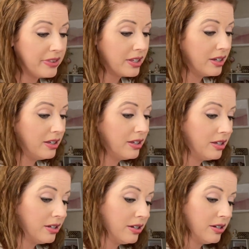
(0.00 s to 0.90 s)

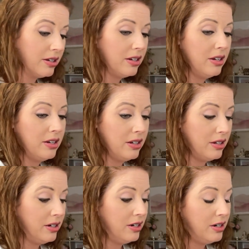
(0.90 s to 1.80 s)

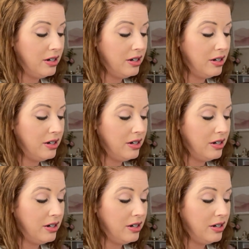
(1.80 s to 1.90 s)
(no one is talking)